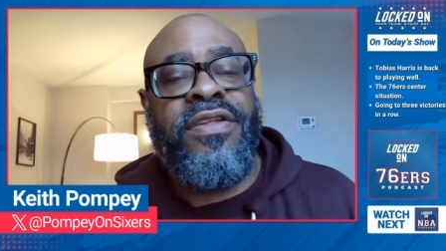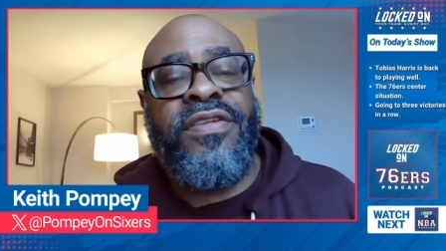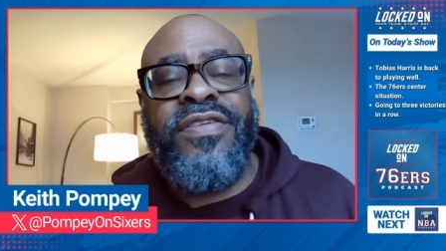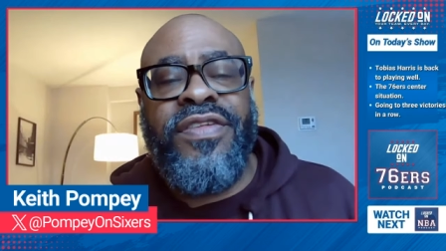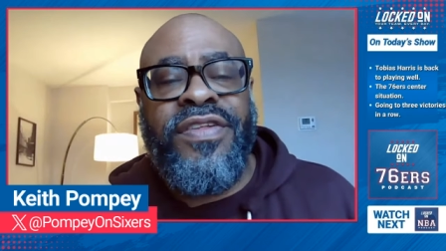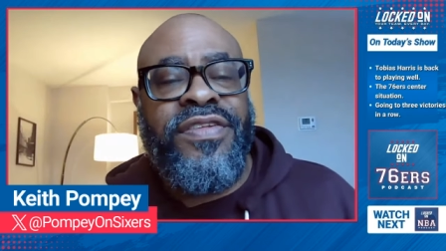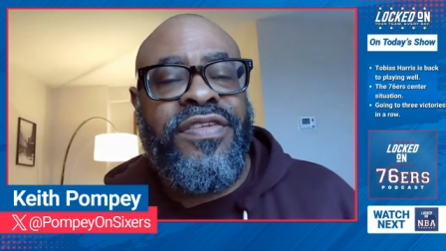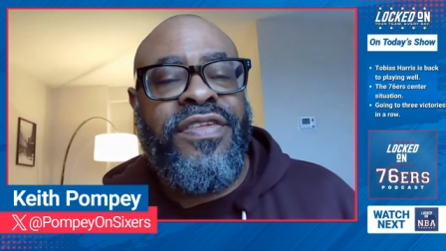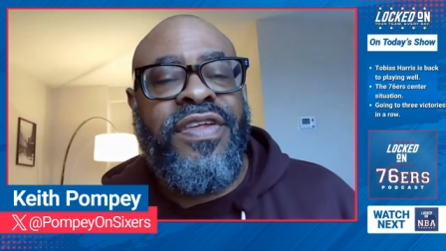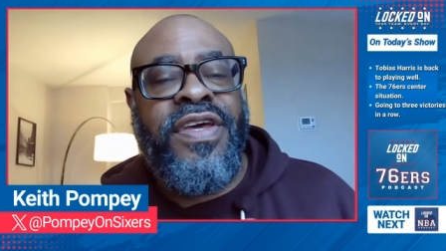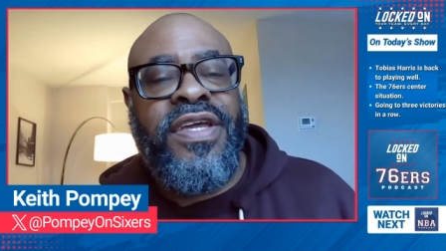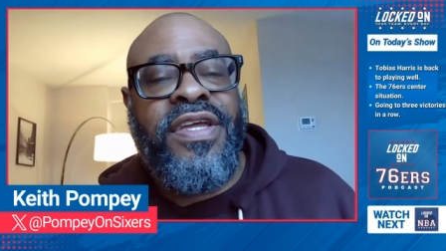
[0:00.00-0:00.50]
it, it's the
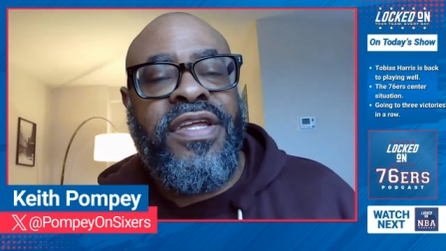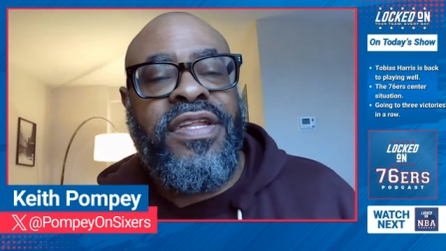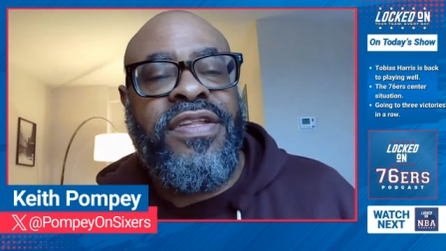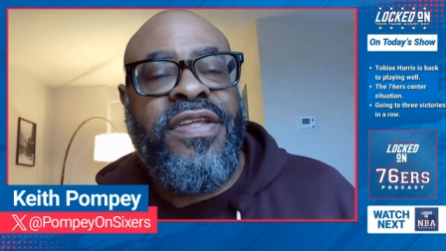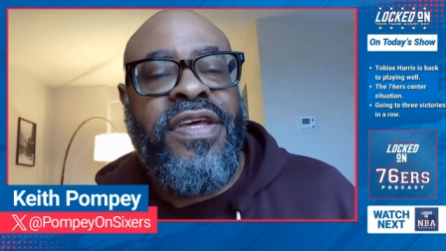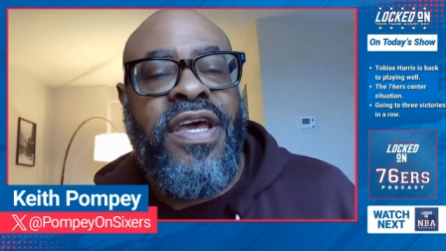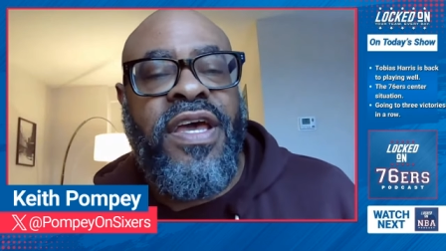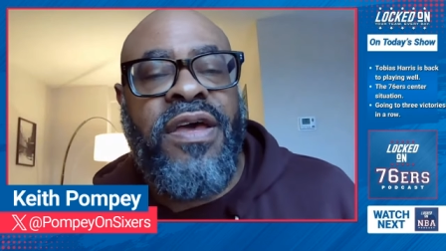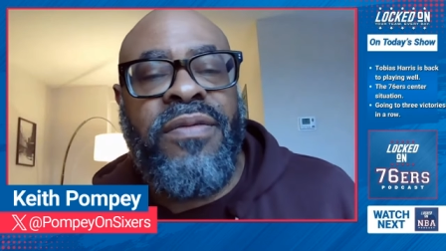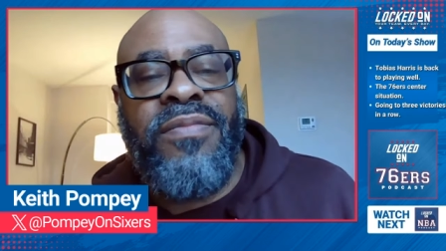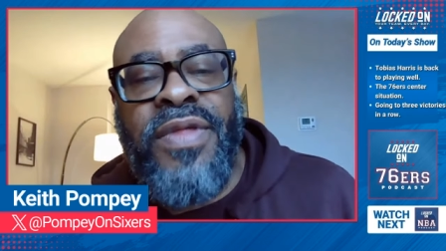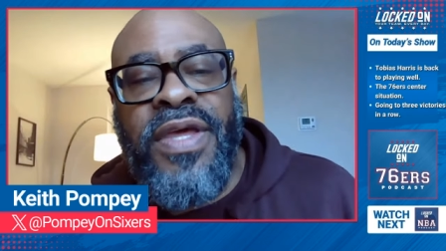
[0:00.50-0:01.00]
second
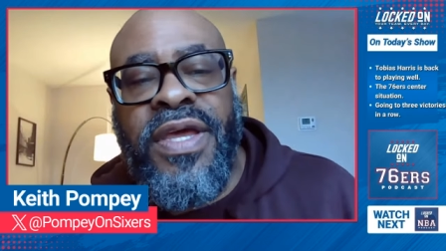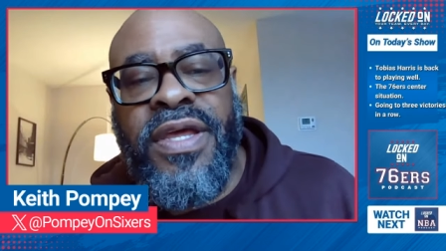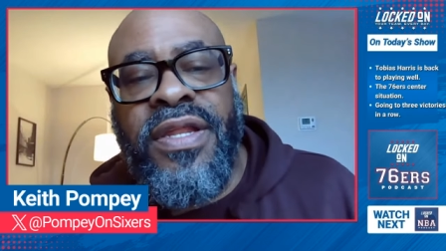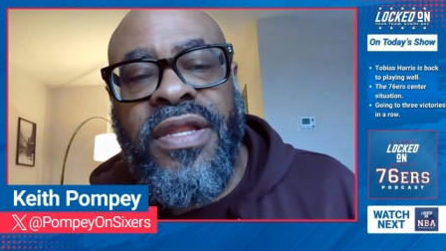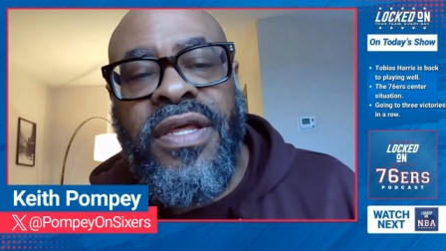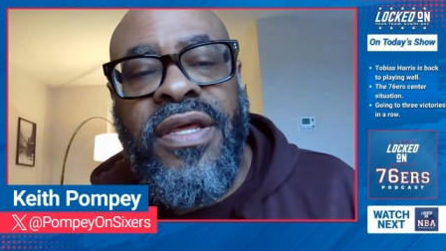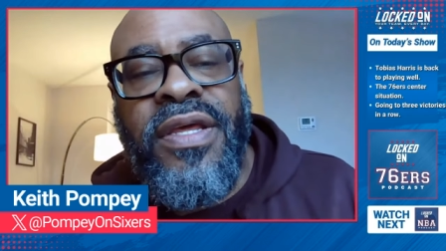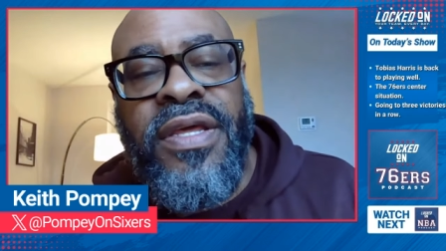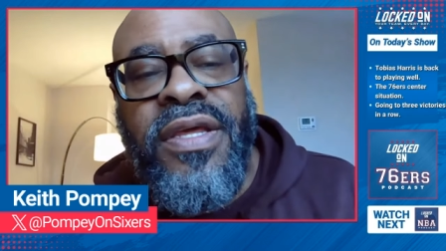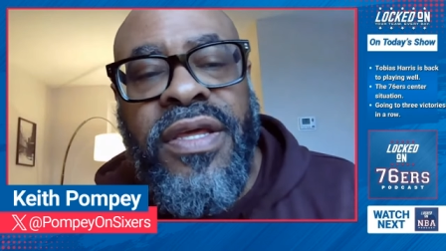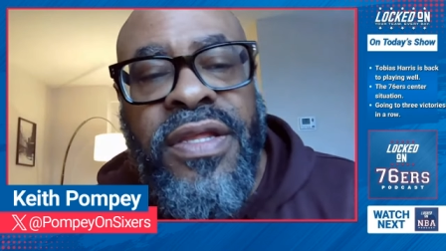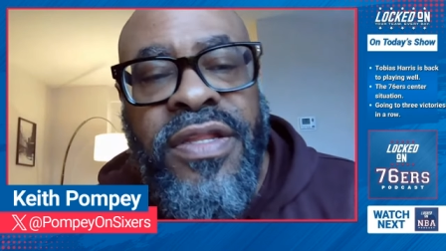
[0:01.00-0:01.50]
time that
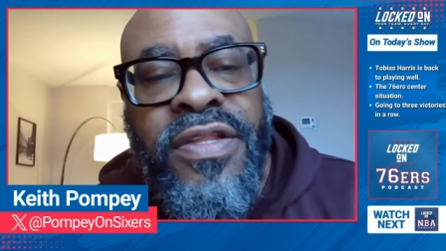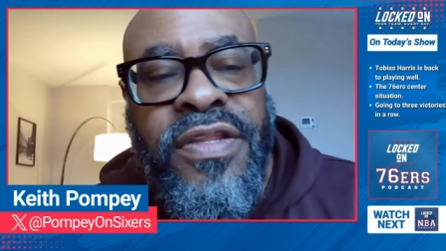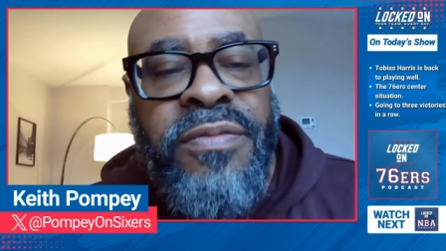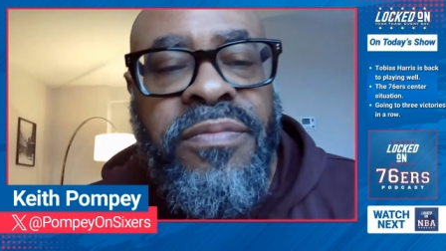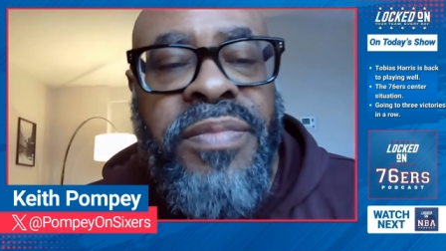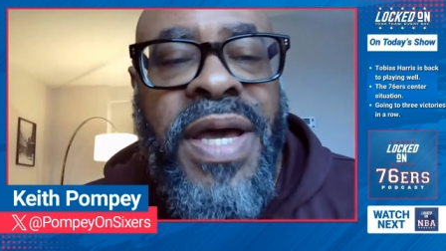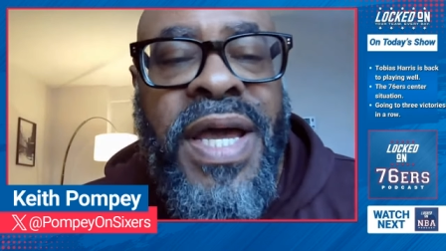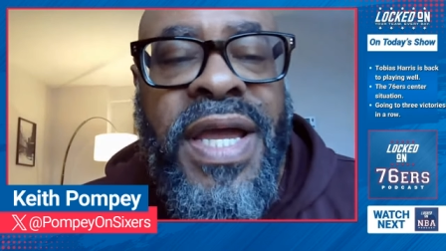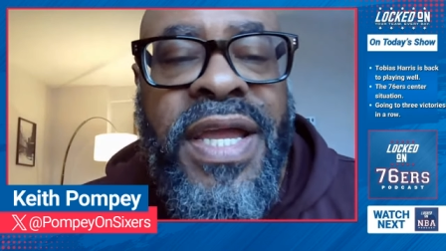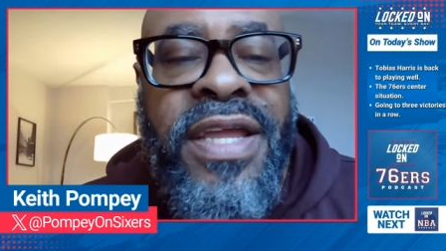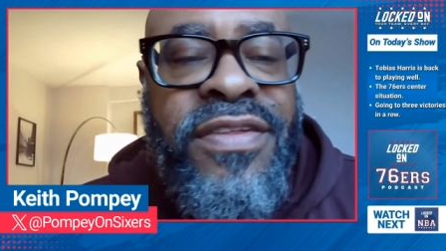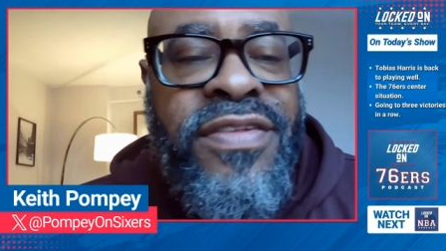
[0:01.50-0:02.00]

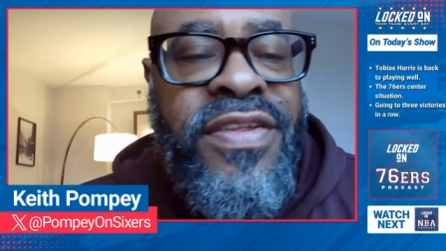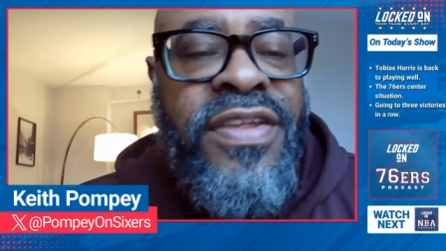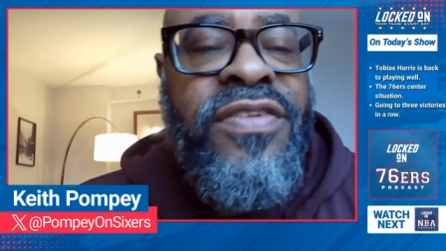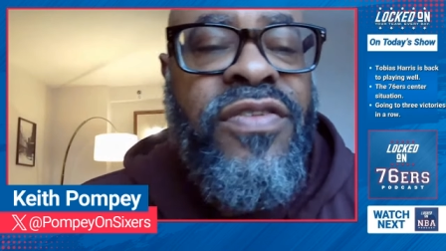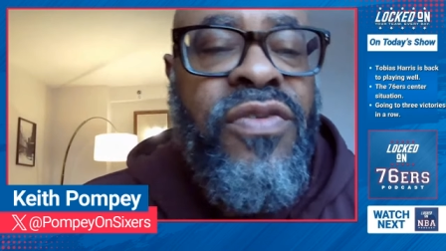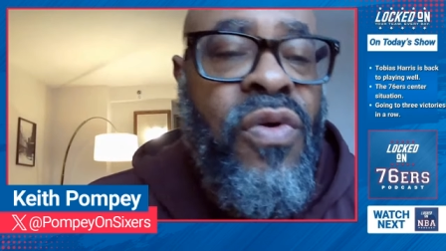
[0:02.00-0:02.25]
Tobias has